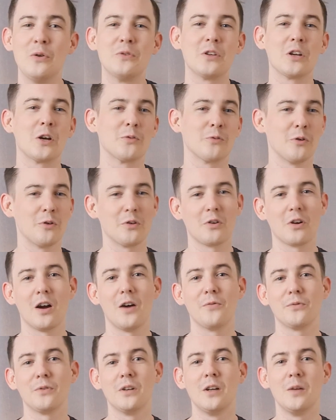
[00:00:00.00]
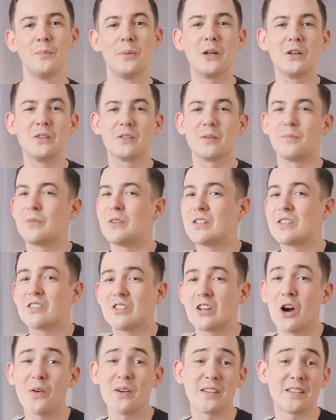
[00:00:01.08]
use a coronagraph, because the
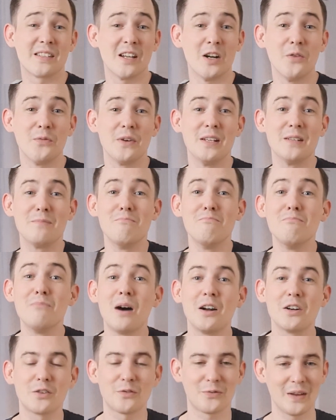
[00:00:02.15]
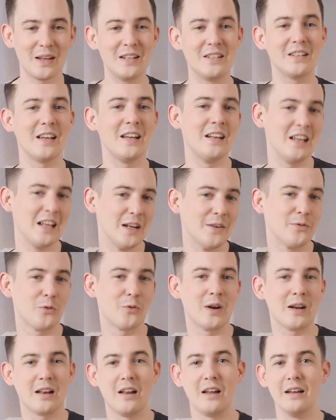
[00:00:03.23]
star itself is much fainter in
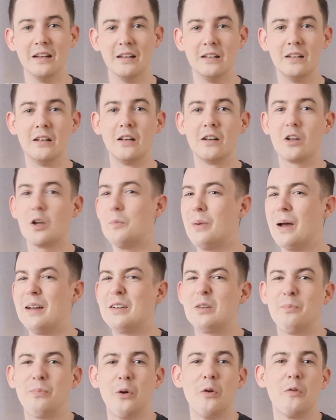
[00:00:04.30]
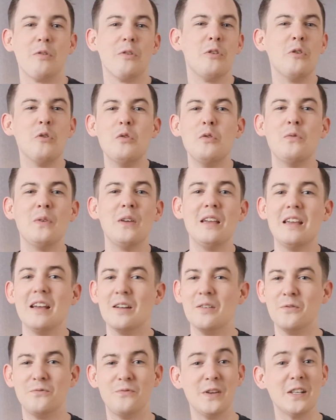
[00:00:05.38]
infrared light, compared to both
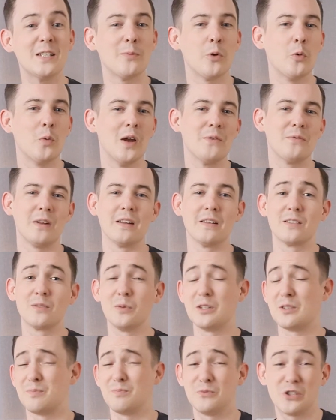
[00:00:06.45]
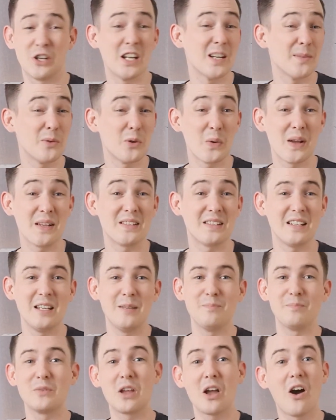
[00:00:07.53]
UV and visible wavelengths, which
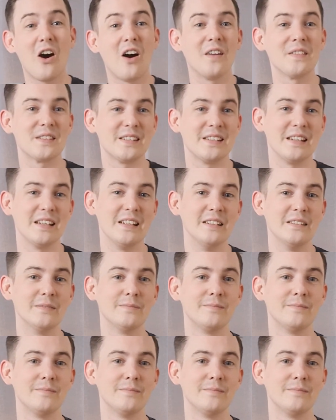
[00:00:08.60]
JWST can't see.